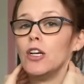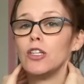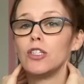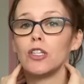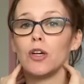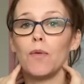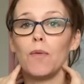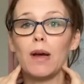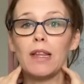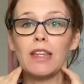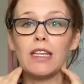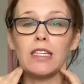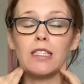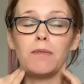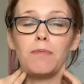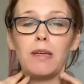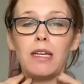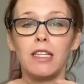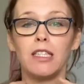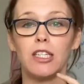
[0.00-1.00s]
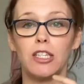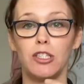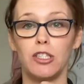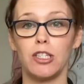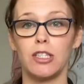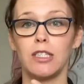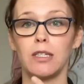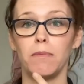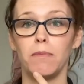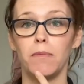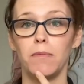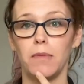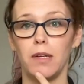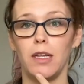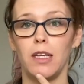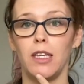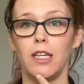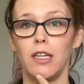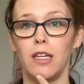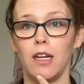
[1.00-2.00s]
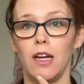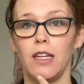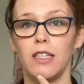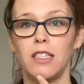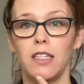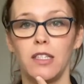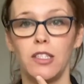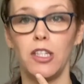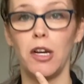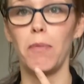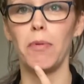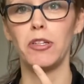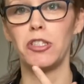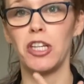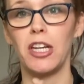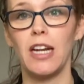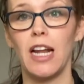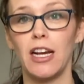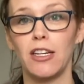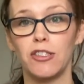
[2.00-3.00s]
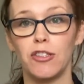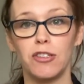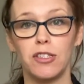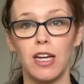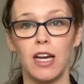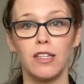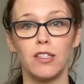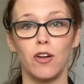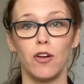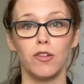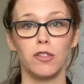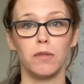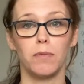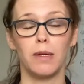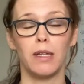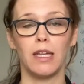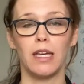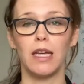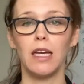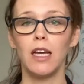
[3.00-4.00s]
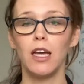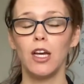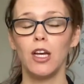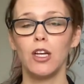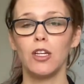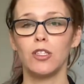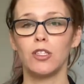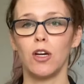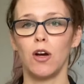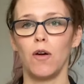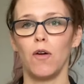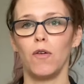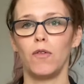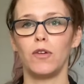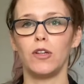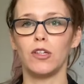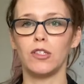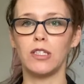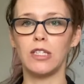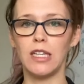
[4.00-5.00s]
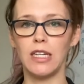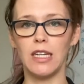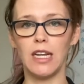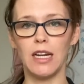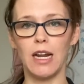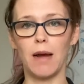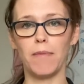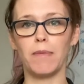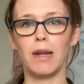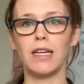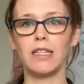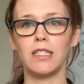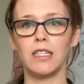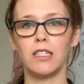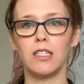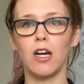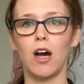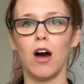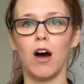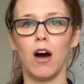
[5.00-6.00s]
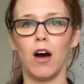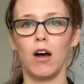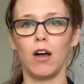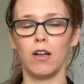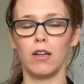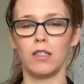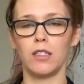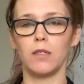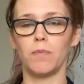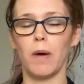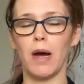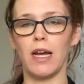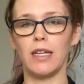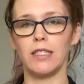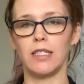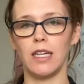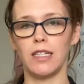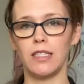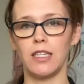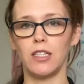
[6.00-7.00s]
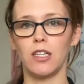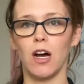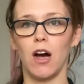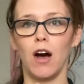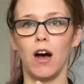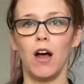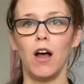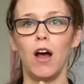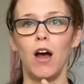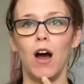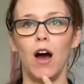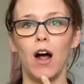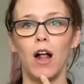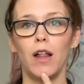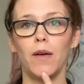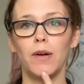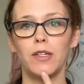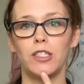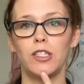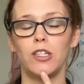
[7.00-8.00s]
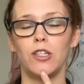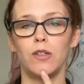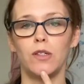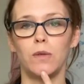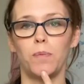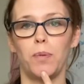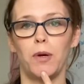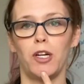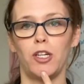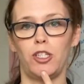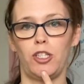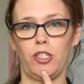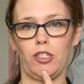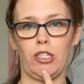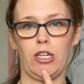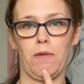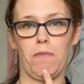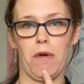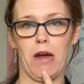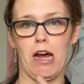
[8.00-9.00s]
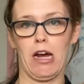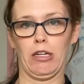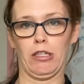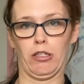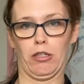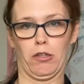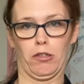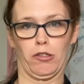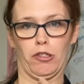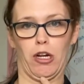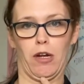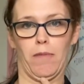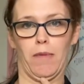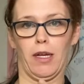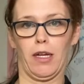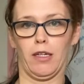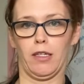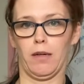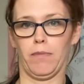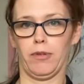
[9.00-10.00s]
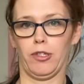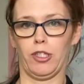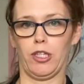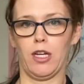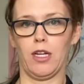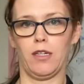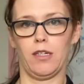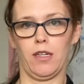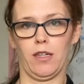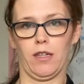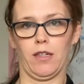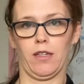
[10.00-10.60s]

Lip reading: So what this means is just it's a double chin exercise ultimately. So you're seated up nice and tall, spine's nice and tall. All I want you to do is push your chin back. So try and make a double chin.